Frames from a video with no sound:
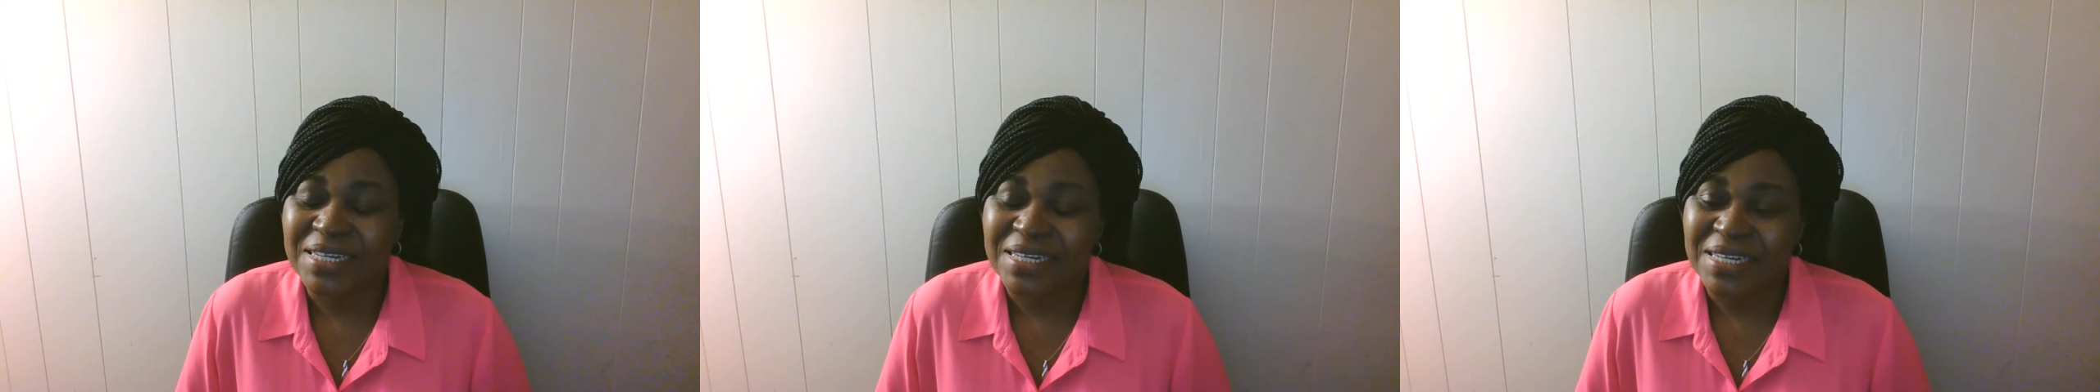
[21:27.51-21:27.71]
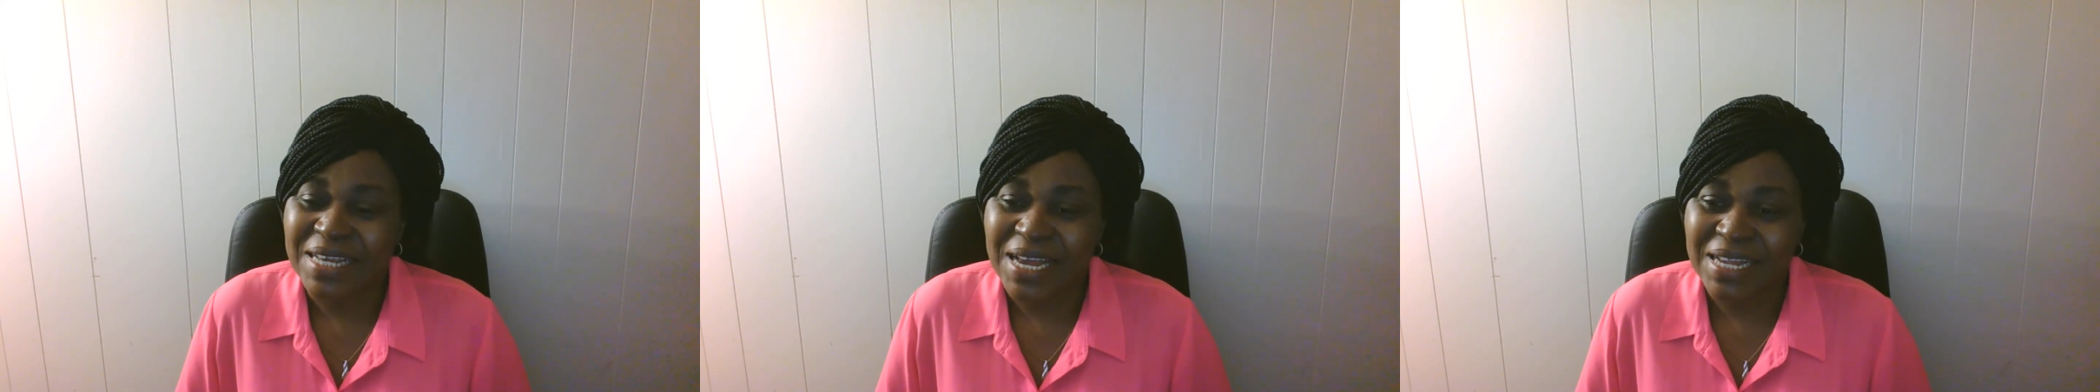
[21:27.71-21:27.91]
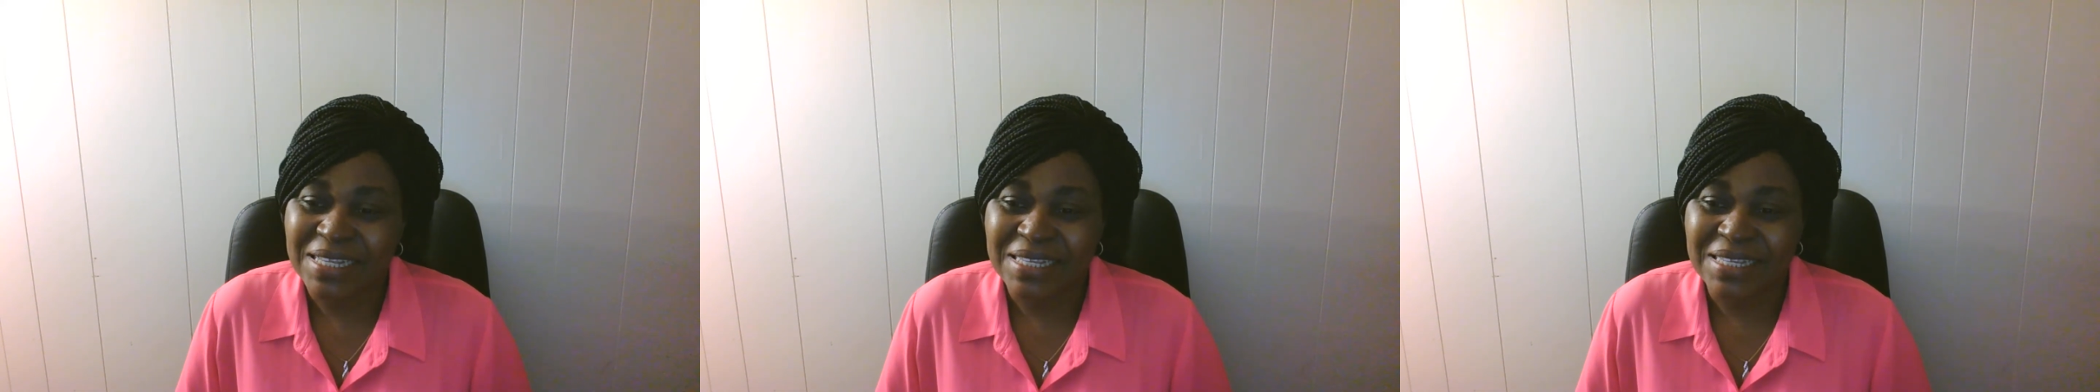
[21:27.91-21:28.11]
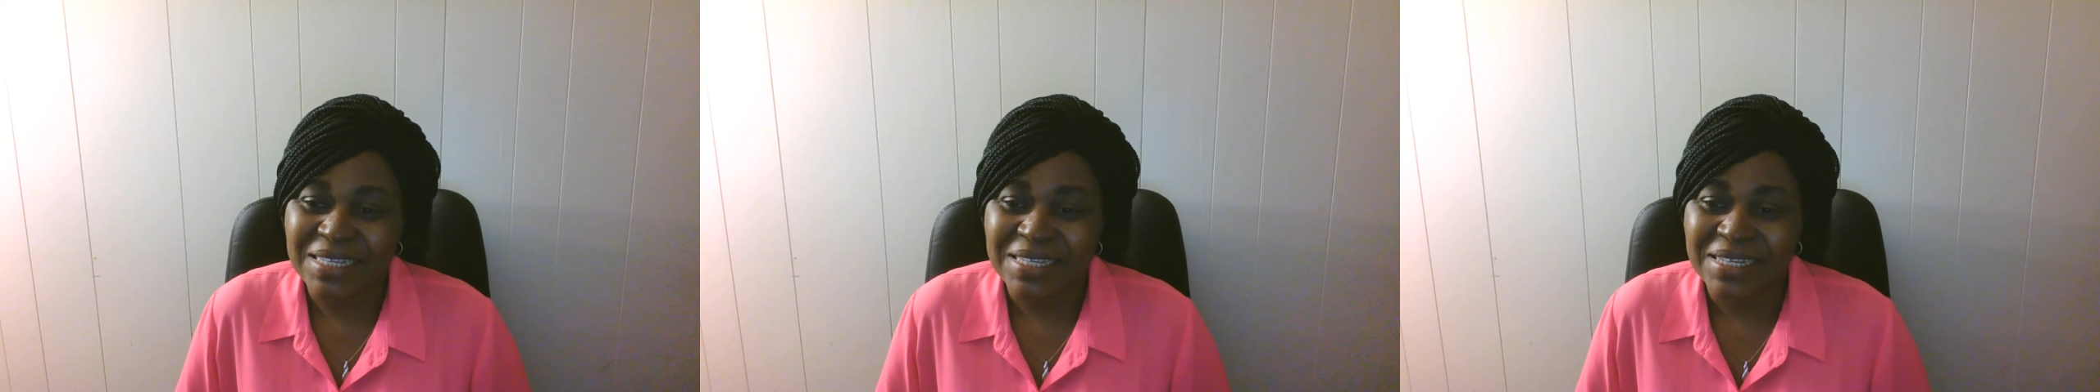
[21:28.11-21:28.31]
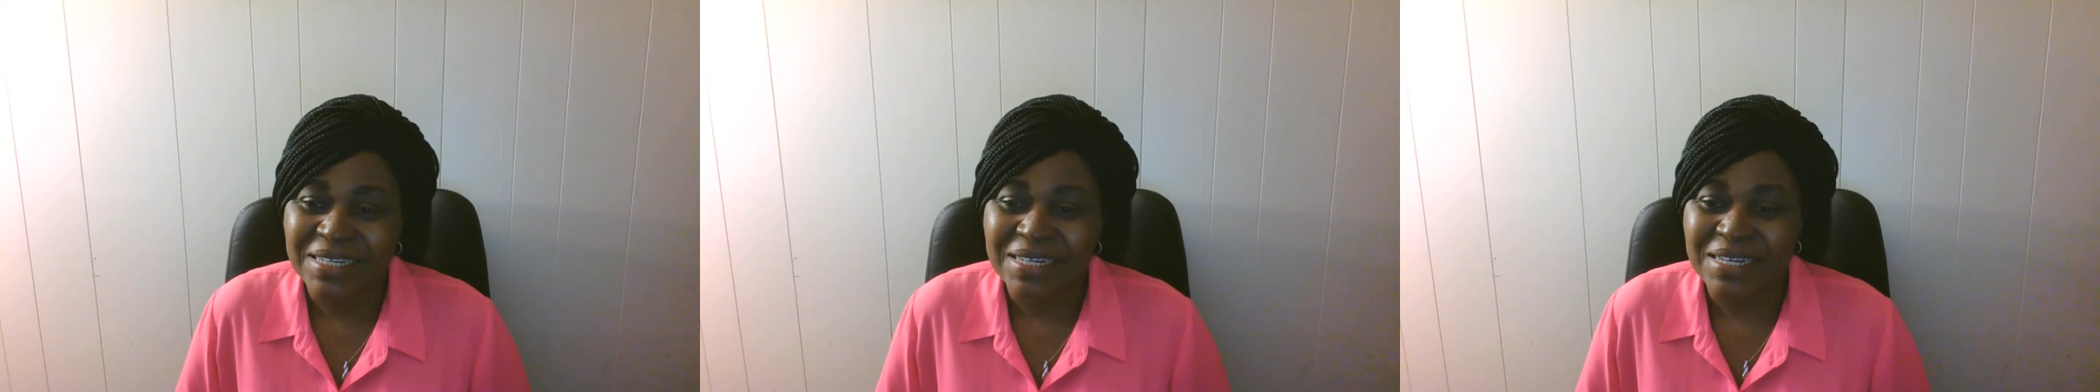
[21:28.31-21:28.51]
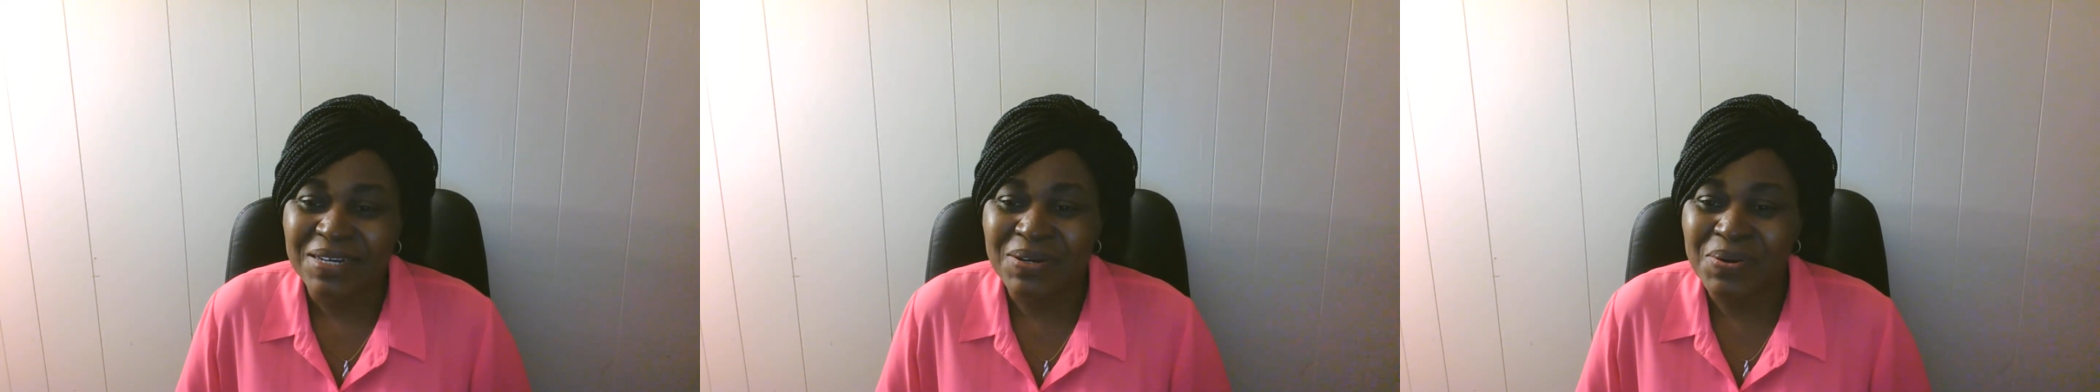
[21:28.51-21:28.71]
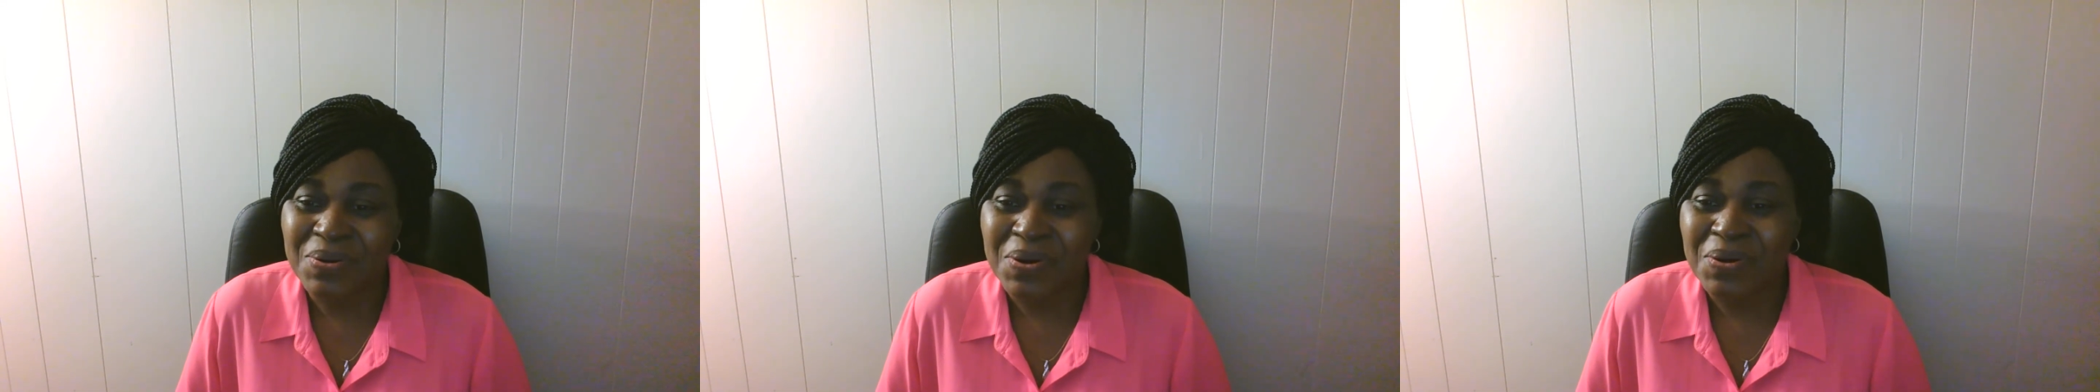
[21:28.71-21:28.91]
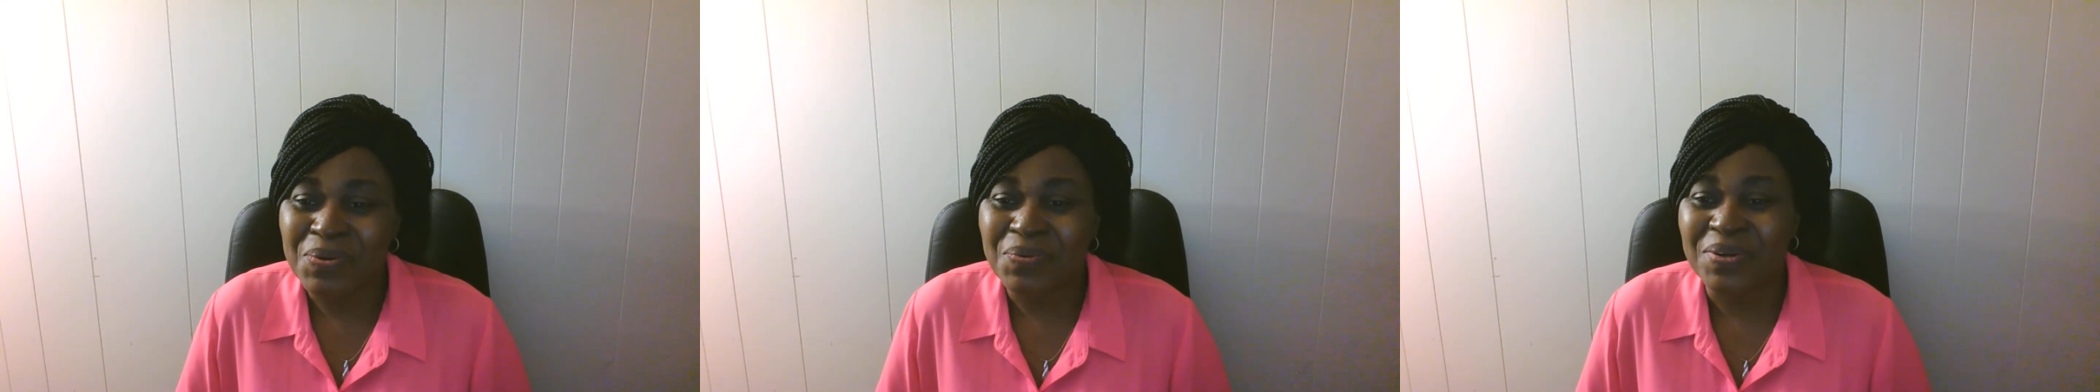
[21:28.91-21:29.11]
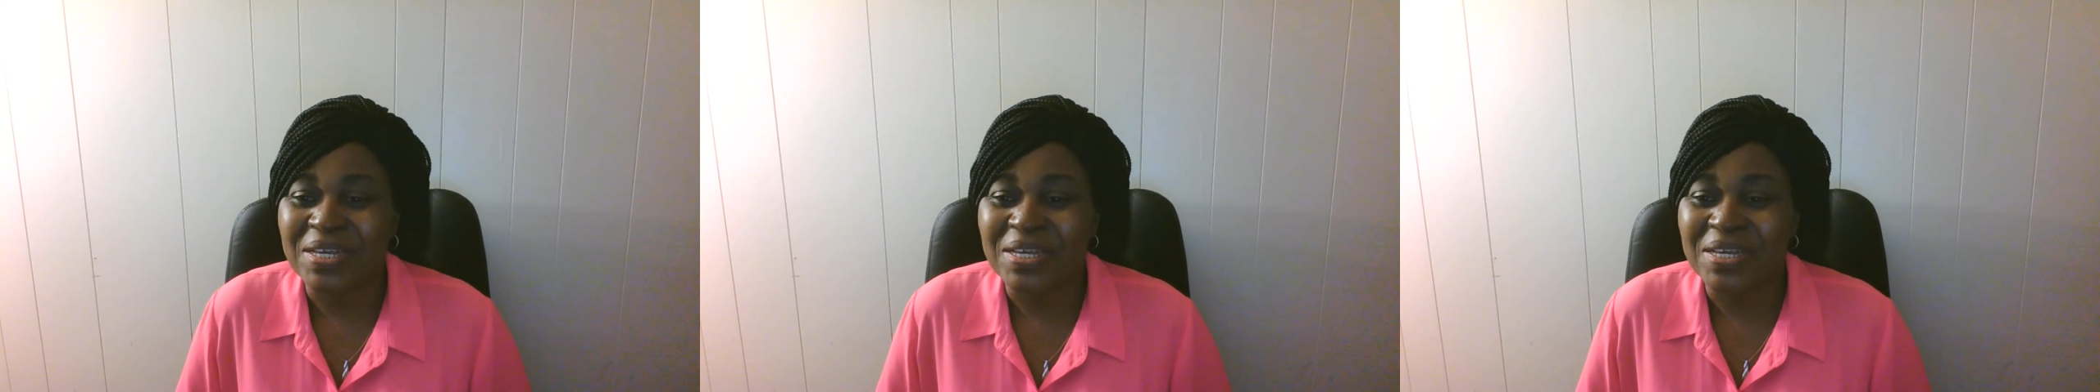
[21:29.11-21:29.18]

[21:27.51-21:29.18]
that God